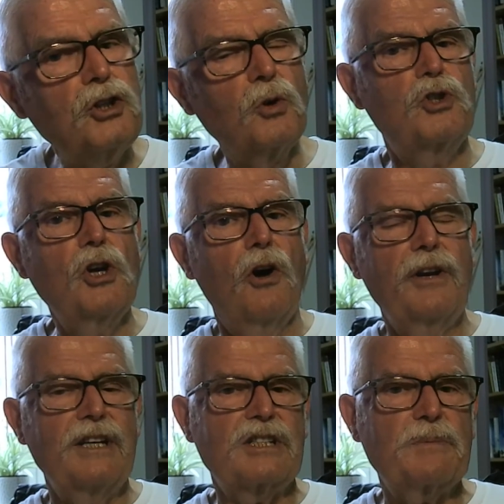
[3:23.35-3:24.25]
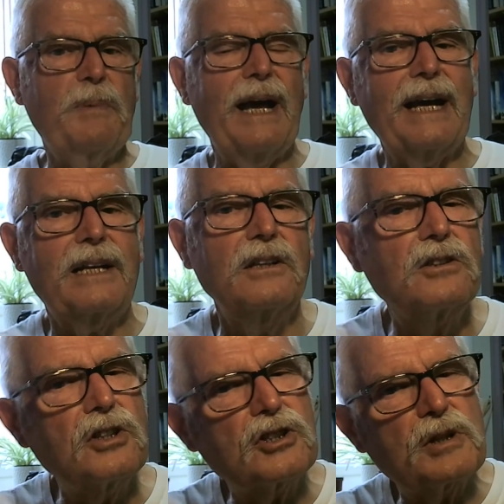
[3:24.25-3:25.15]
Use your inner
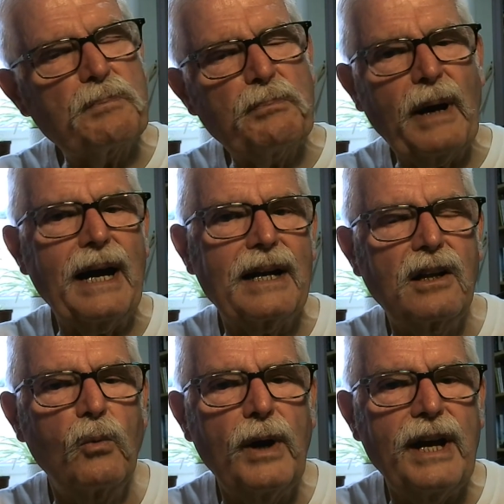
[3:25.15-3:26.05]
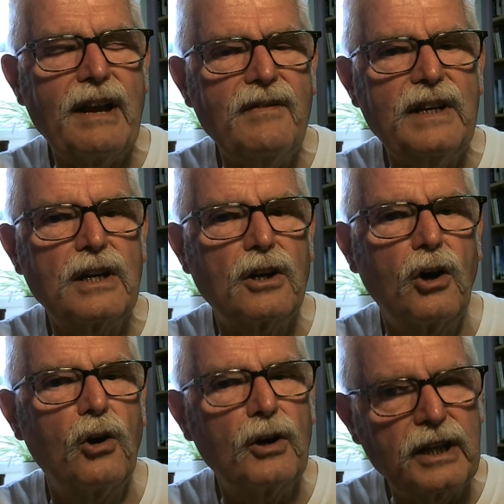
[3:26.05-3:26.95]
sparkle to sparkle wherever you
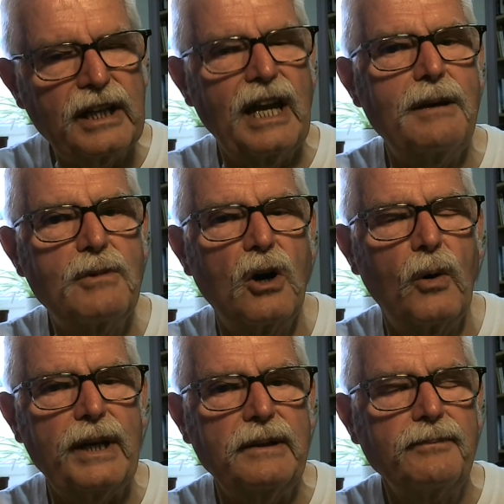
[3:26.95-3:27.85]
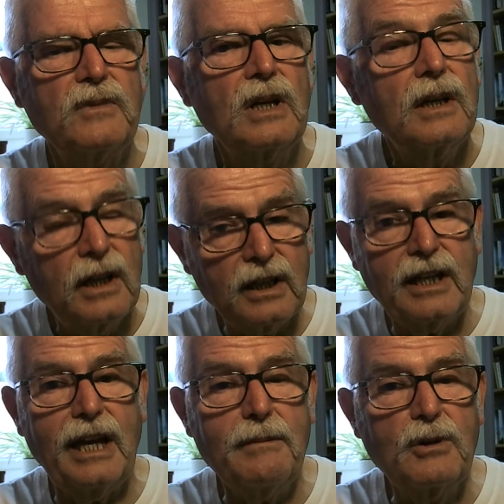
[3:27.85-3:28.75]
go and keep going
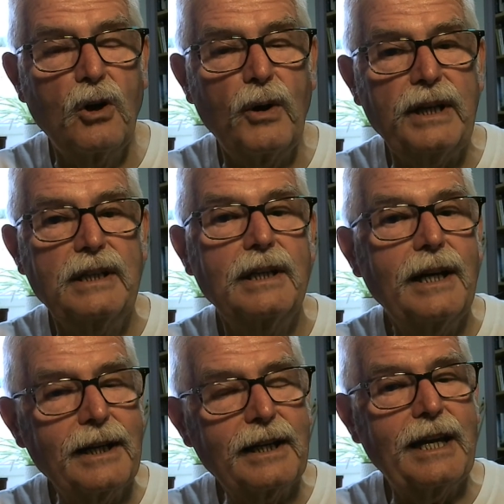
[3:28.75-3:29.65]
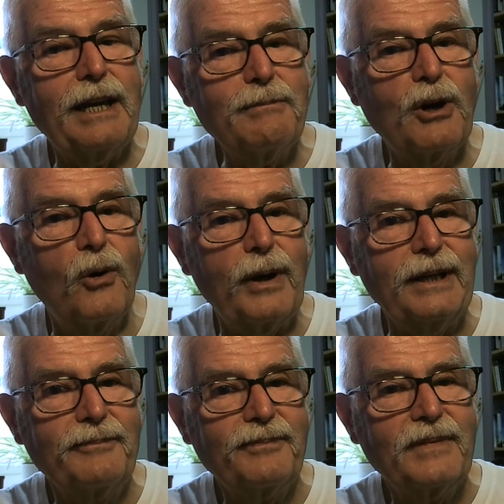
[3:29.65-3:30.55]
and keep going and keep
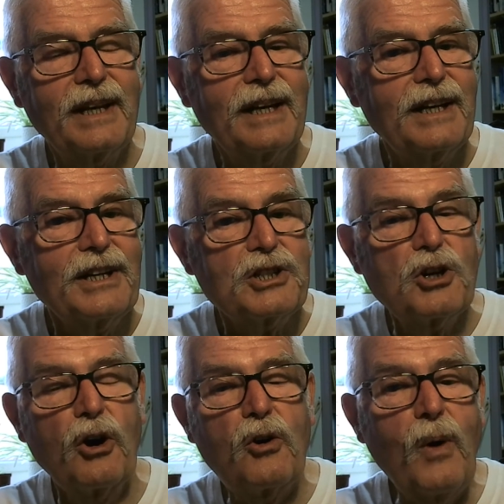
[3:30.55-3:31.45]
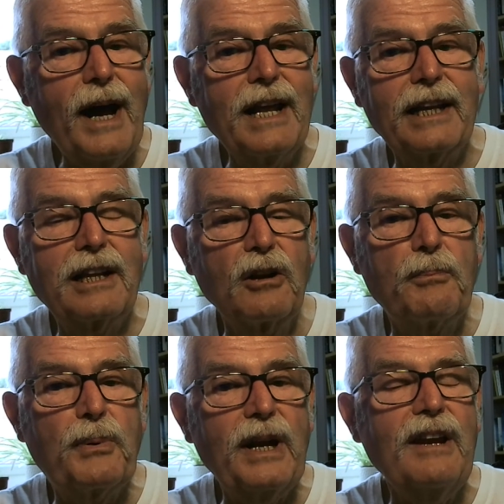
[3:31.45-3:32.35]
going. So, quite a
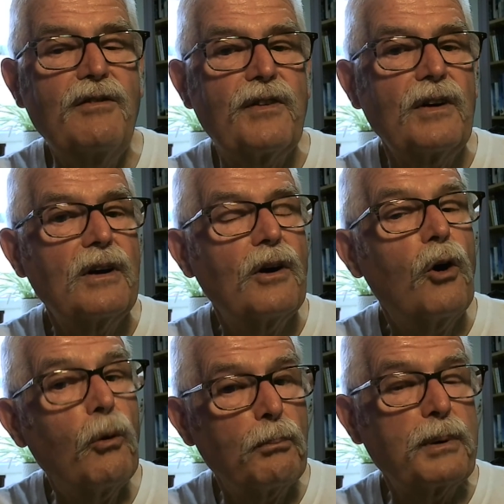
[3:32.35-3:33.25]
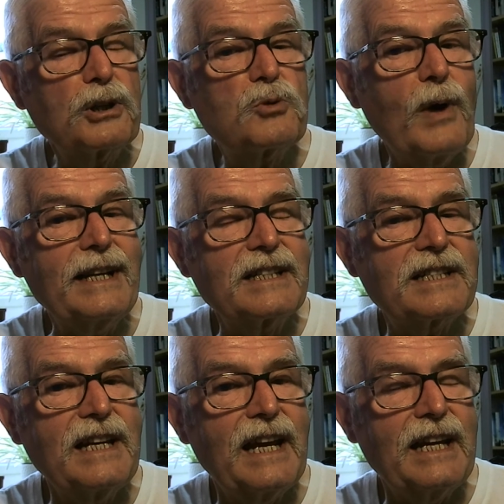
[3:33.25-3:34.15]
little brief Humpless
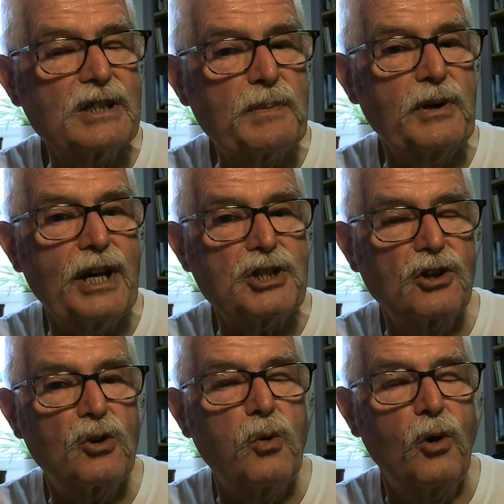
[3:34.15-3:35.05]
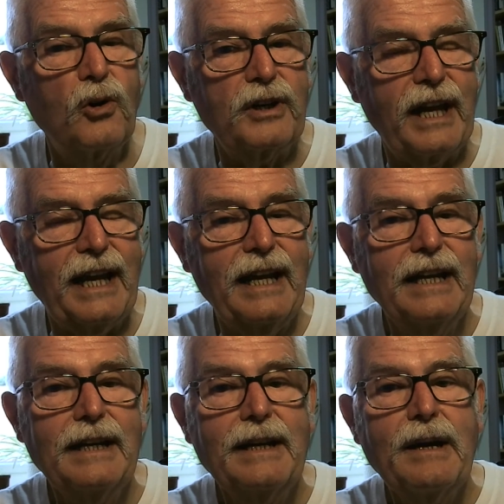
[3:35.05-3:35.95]
Wednesday inspirational quote
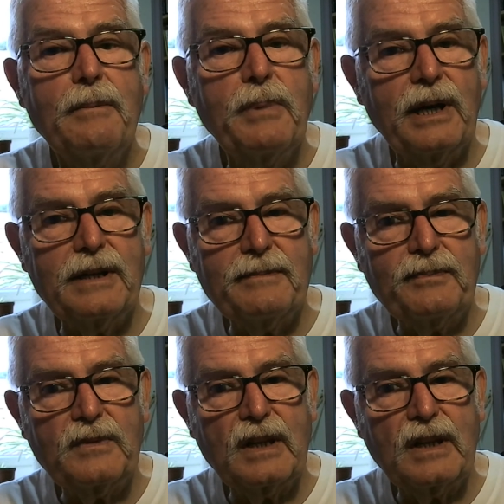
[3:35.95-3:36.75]
there, but